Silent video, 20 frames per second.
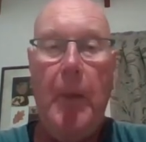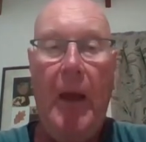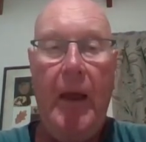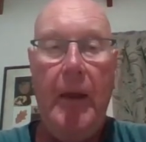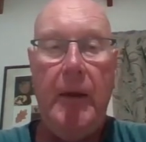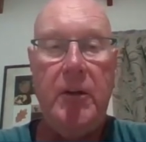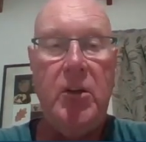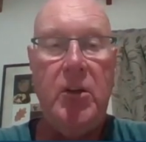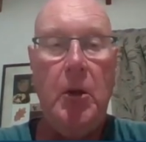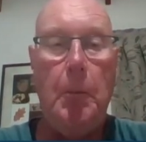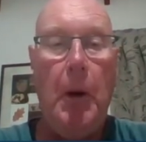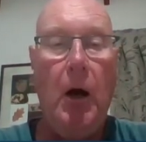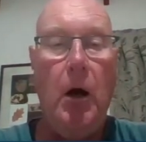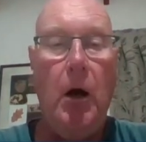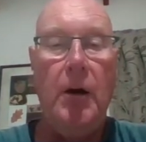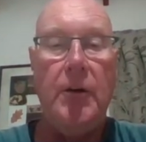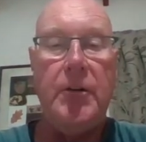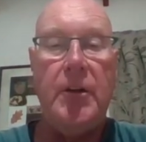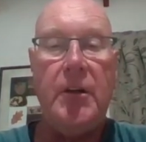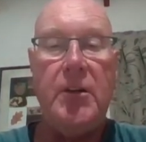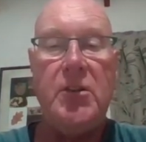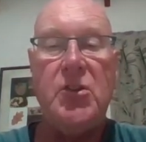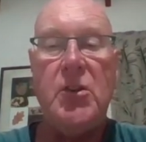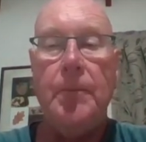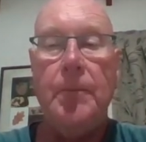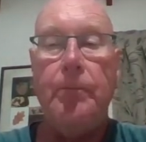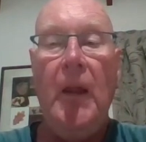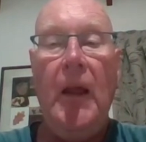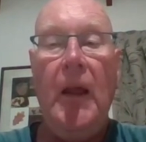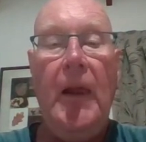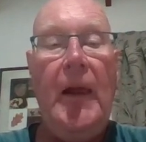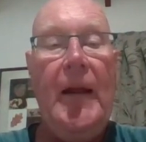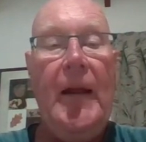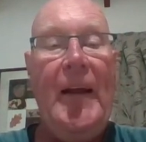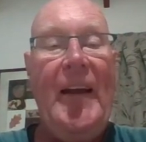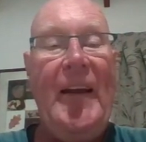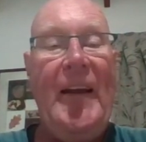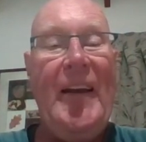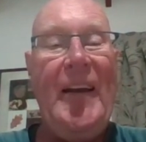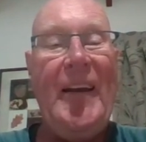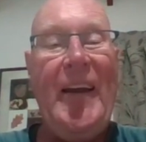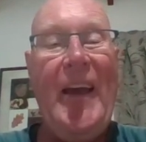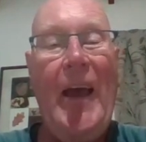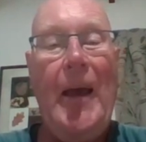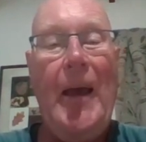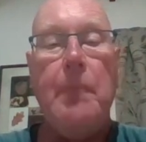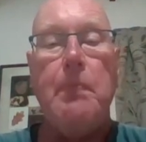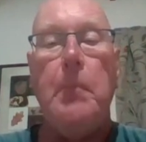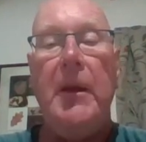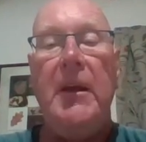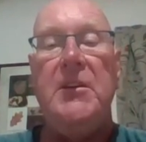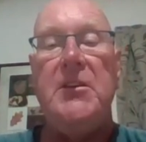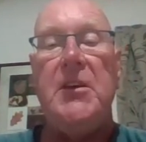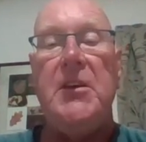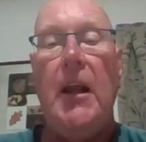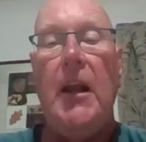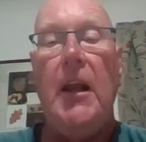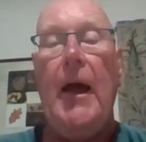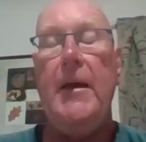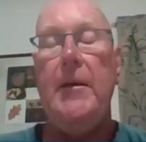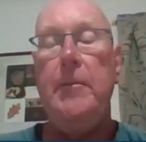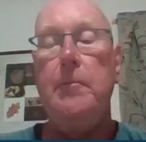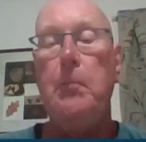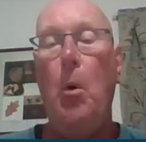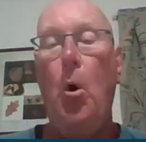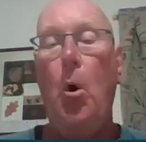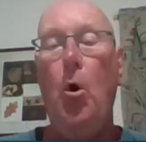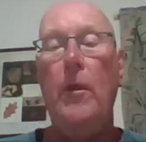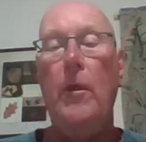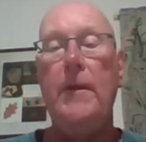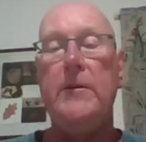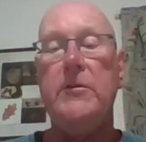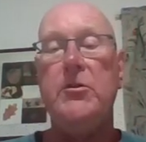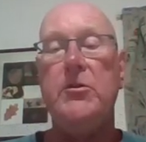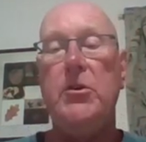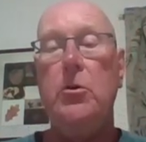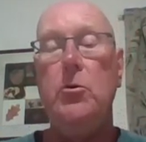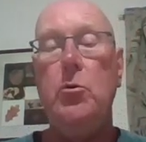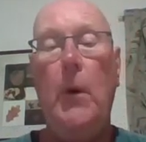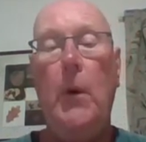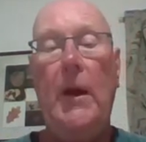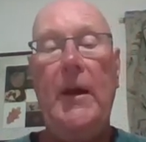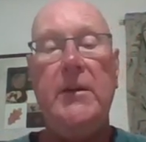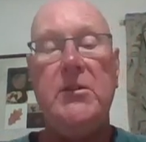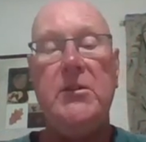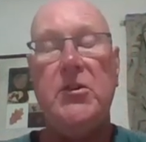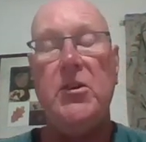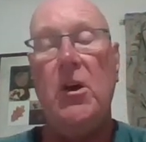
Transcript: antibiotics. It can be delayed more than 2 weeks,